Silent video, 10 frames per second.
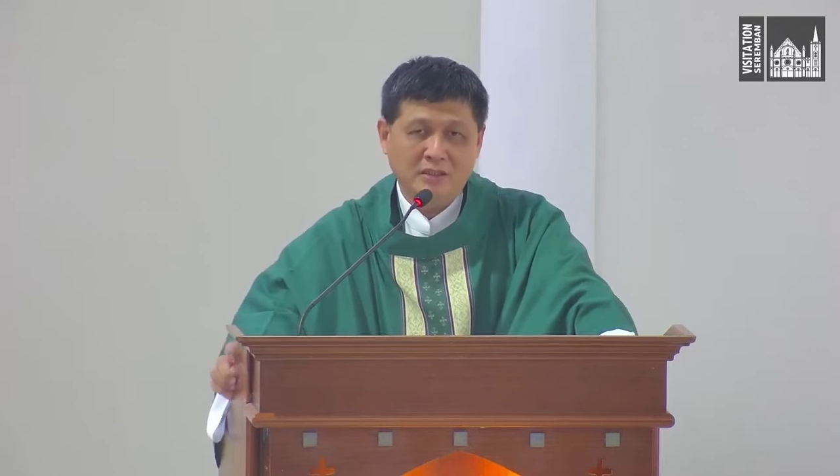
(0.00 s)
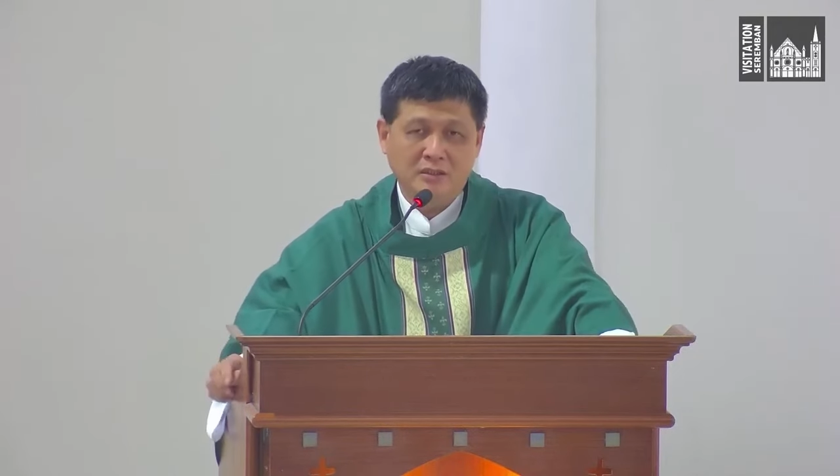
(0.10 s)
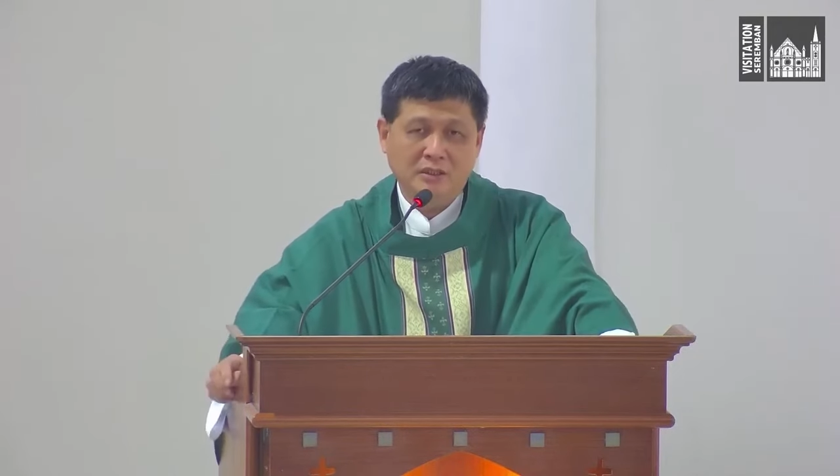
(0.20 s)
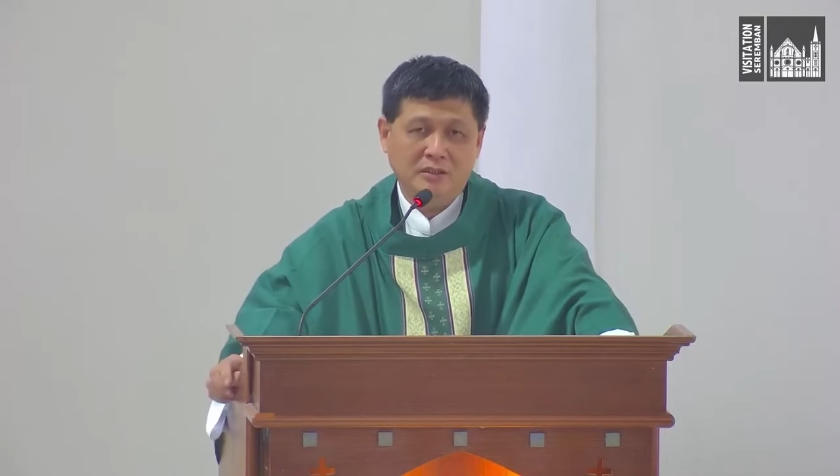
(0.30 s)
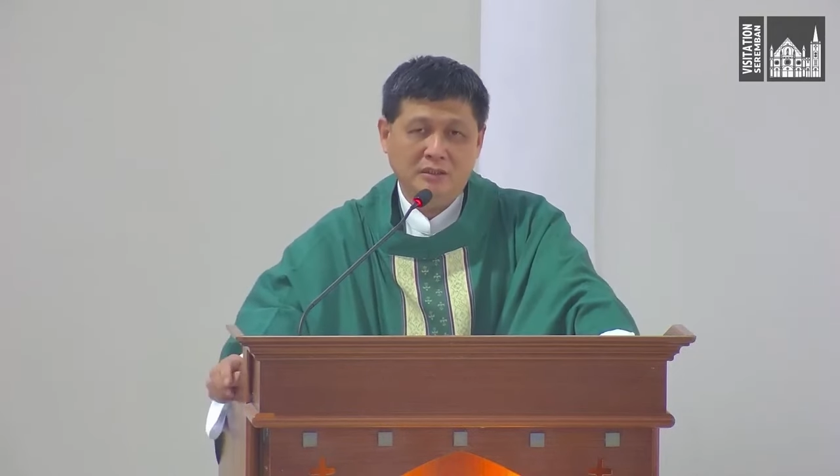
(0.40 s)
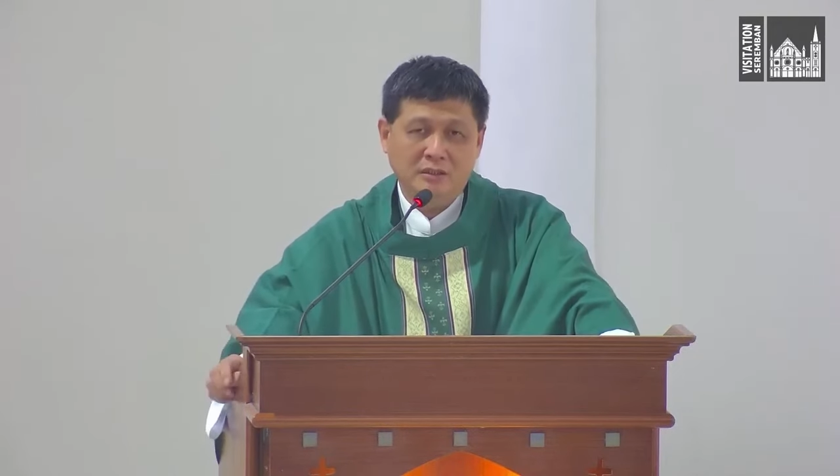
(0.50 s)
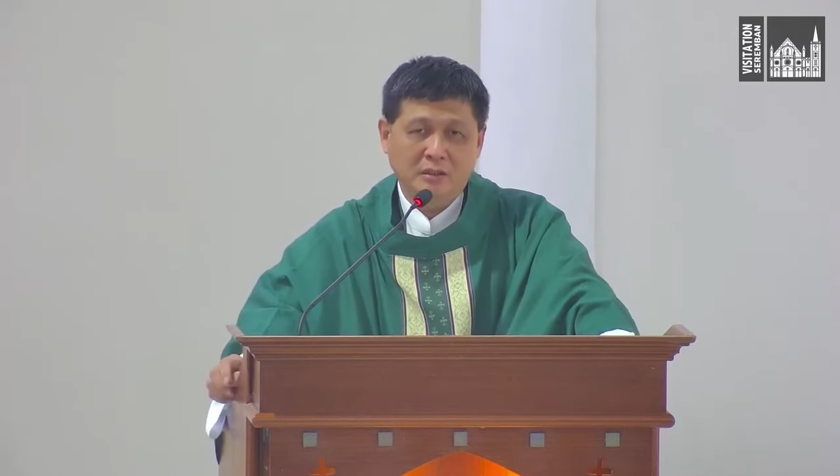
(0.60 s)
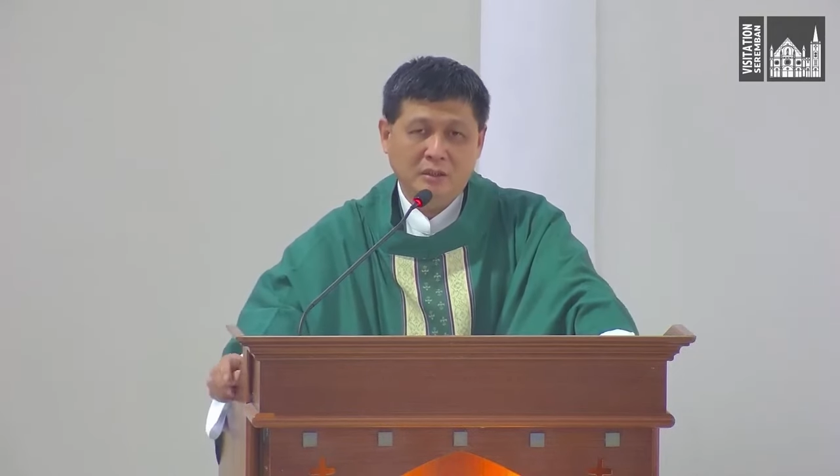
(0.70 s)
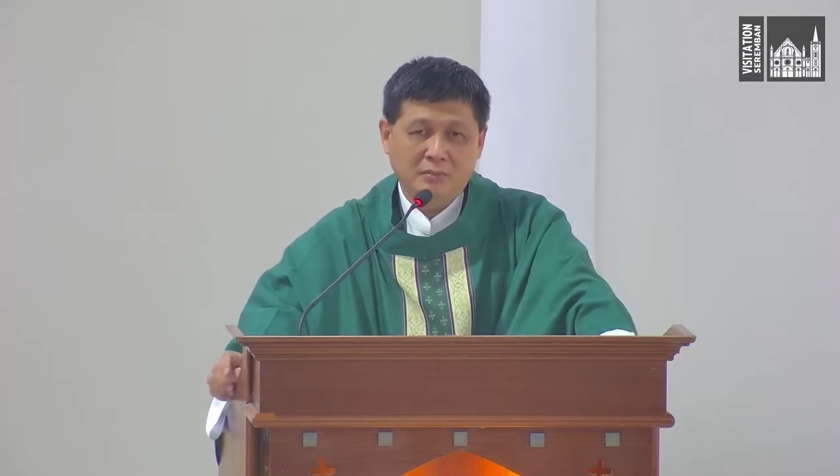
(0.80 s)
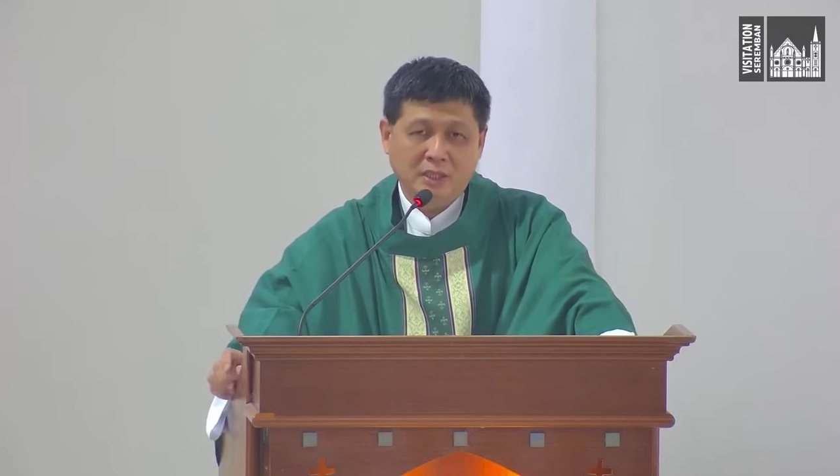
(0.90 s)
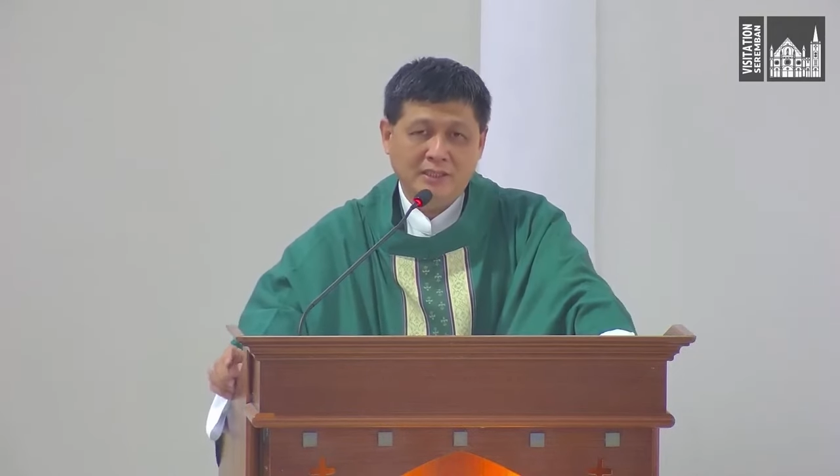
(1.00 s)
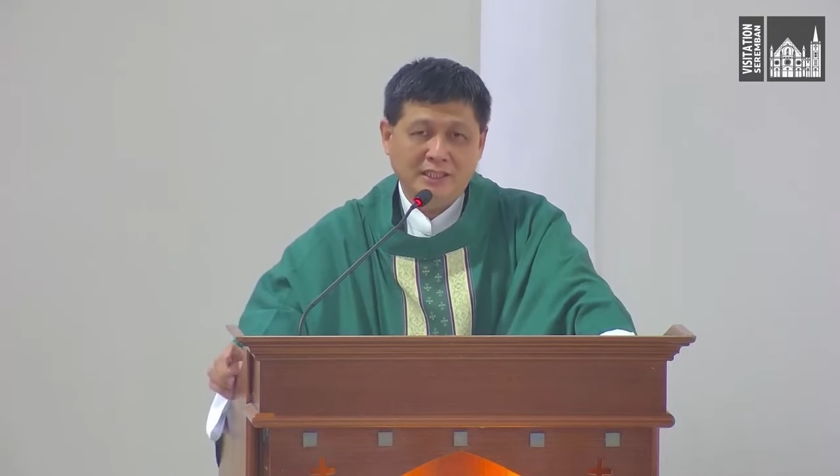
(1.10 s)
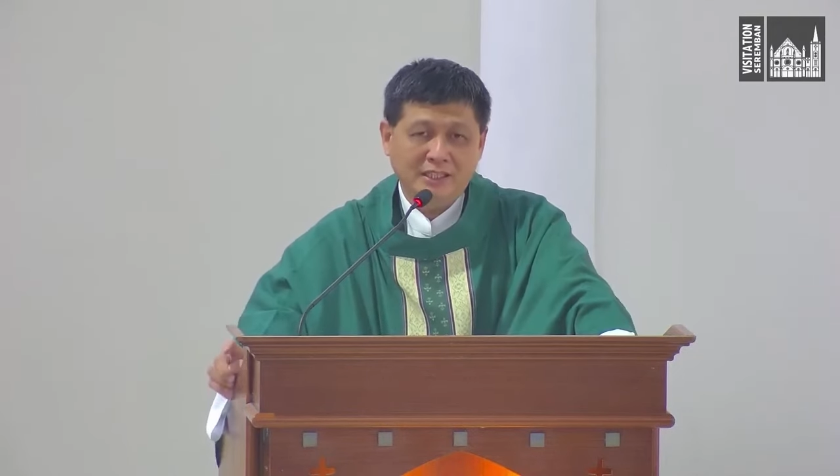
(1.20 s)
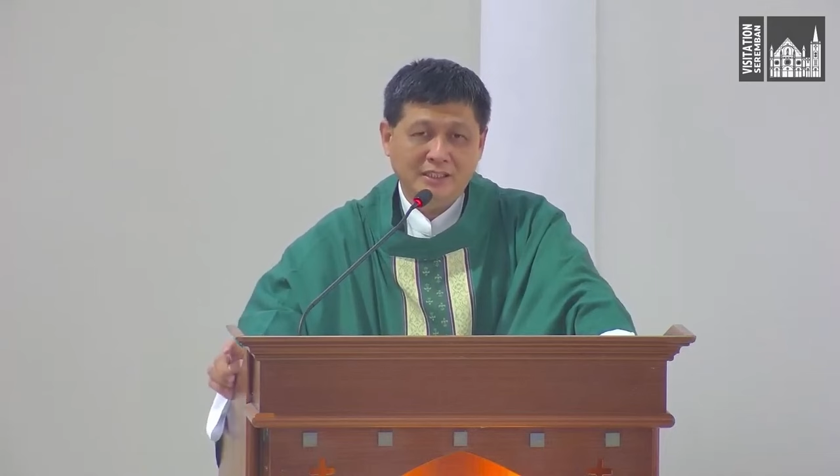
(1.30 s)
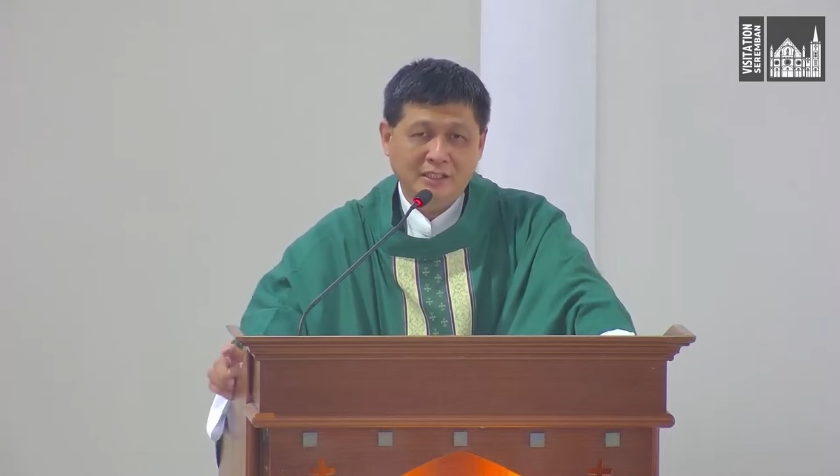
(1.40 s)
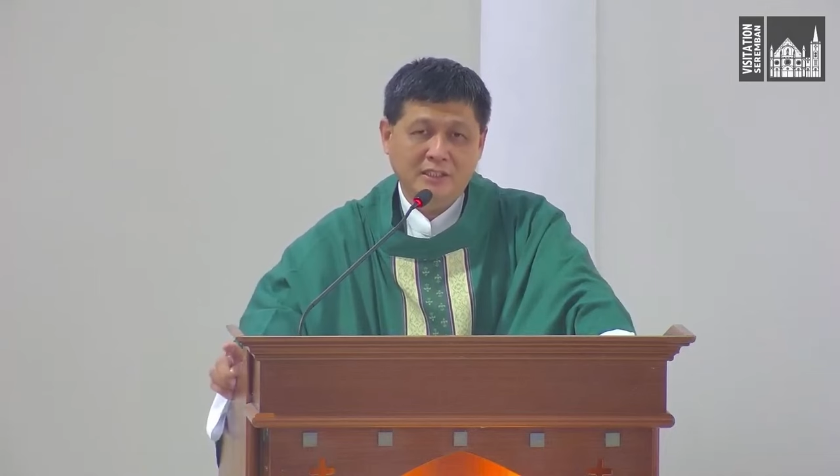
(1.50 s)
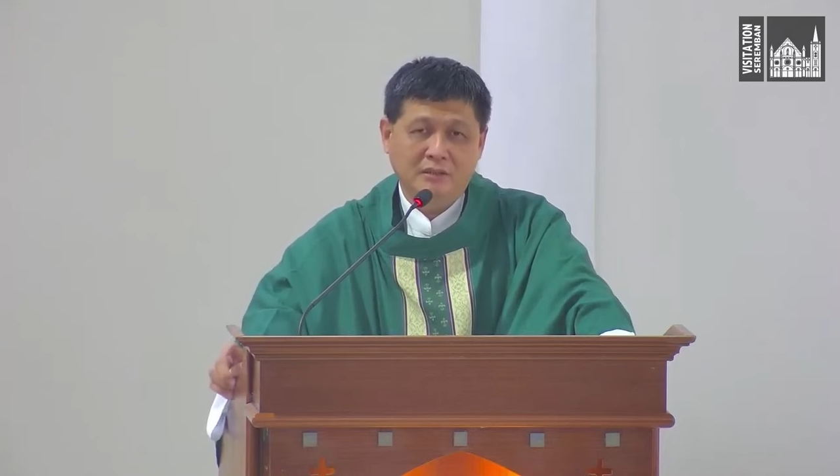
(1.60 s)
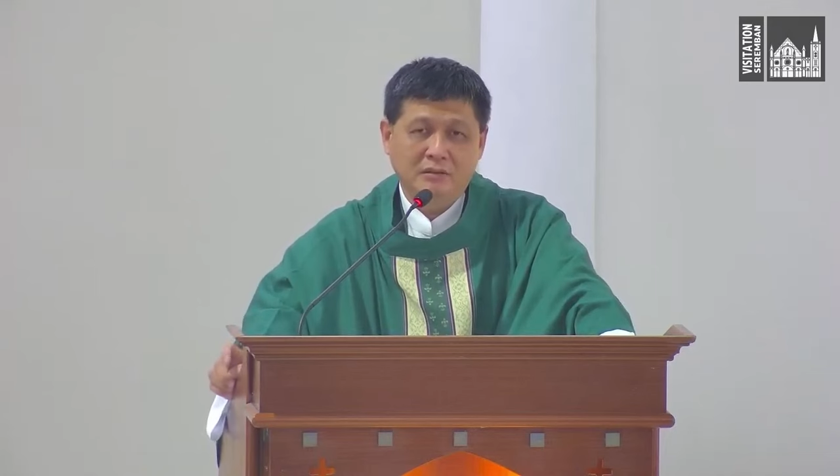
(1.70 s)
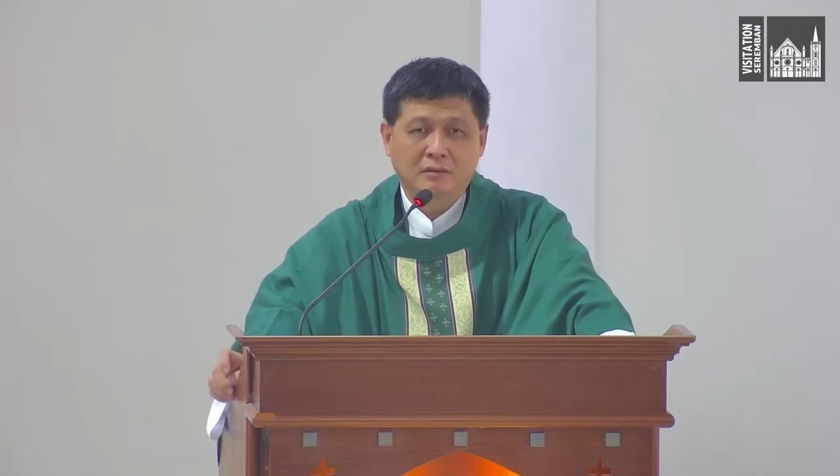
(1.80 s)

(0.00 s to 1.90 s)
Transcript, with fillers: in the desert, but they are dead.